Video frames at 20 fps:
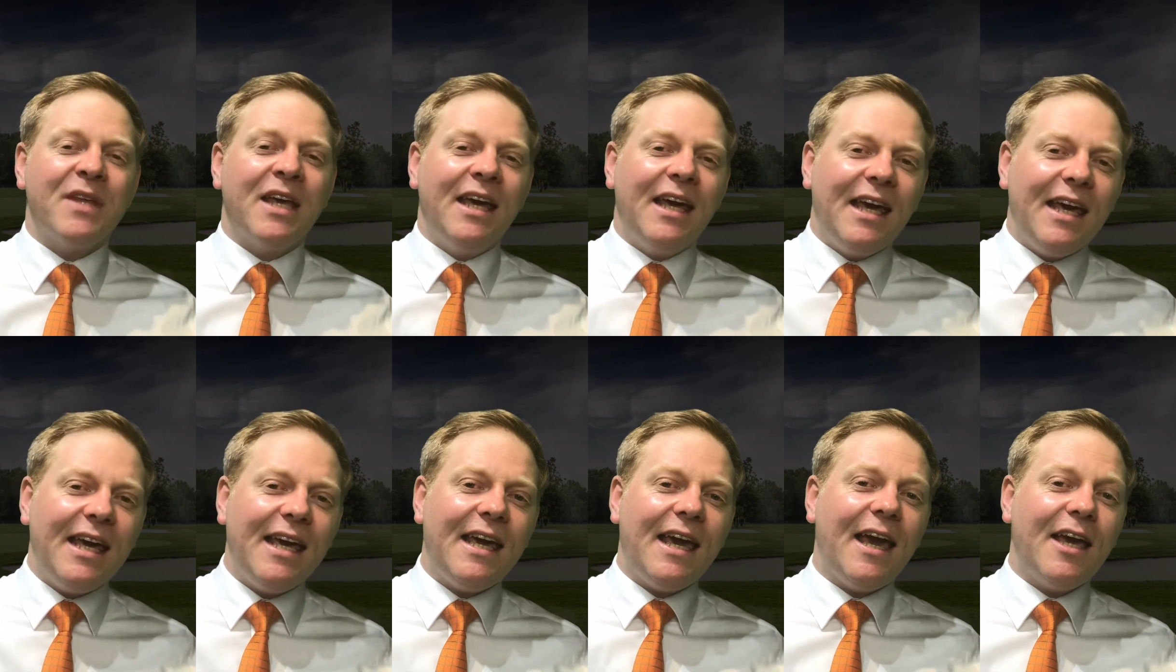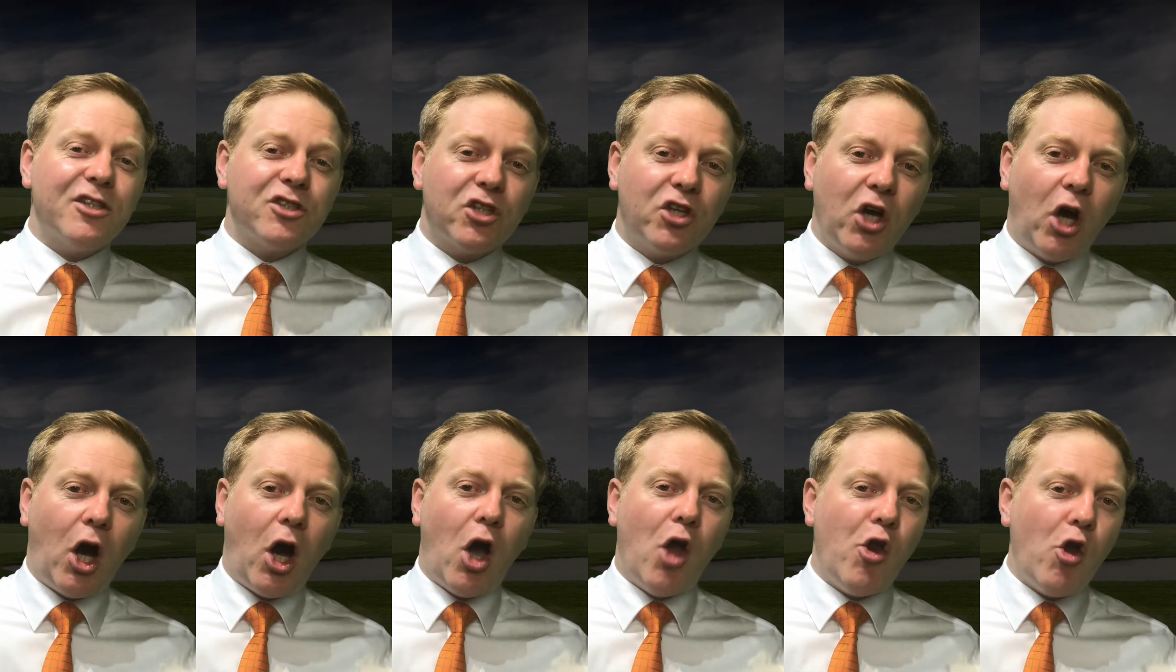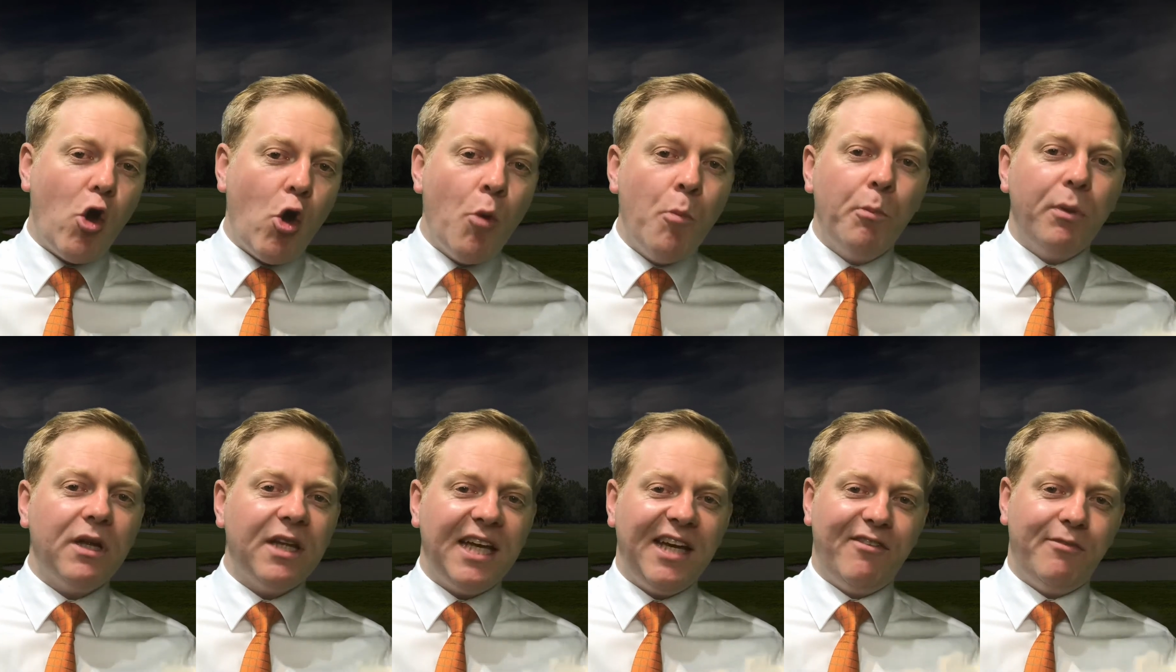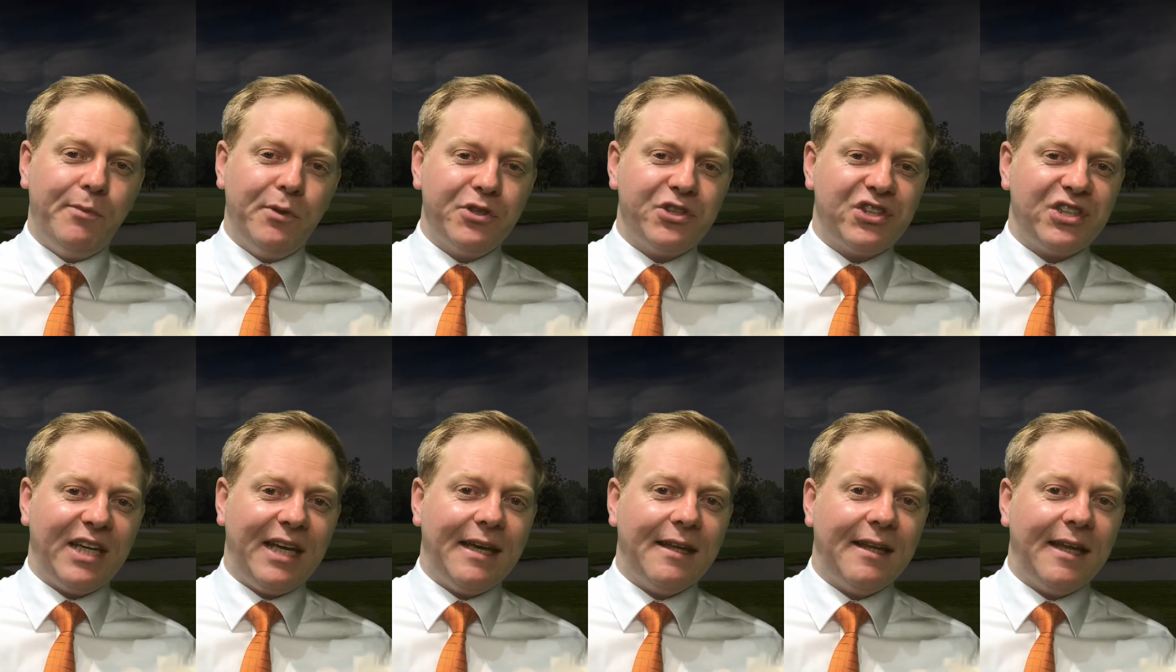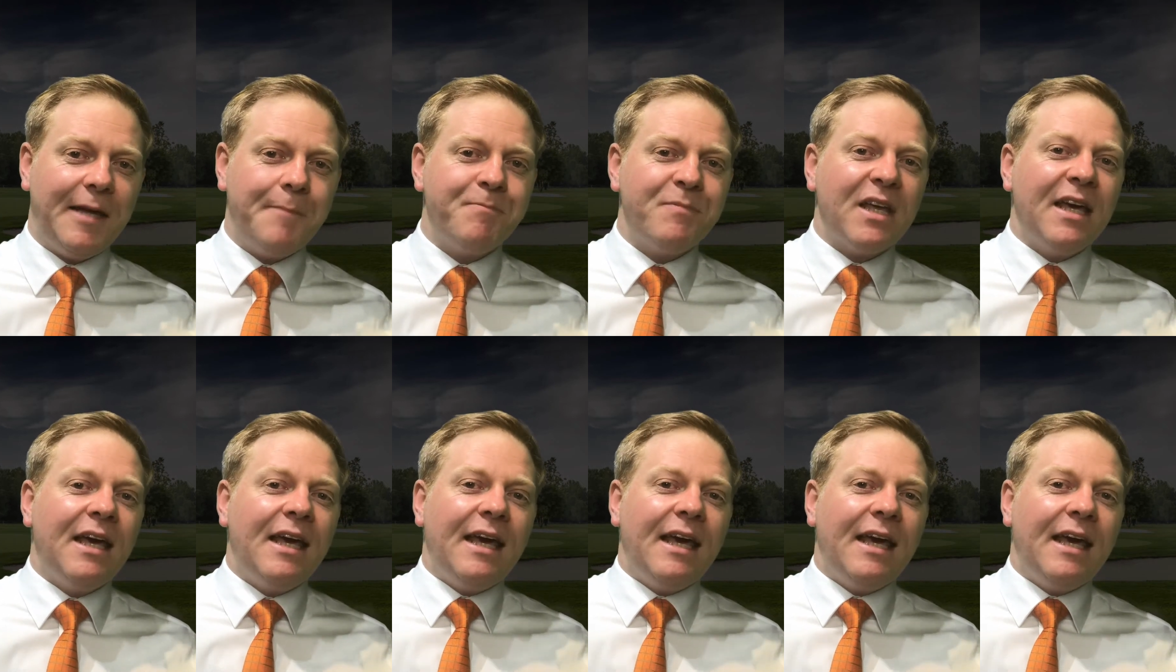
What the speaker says: He has got an unbelievable ceiling.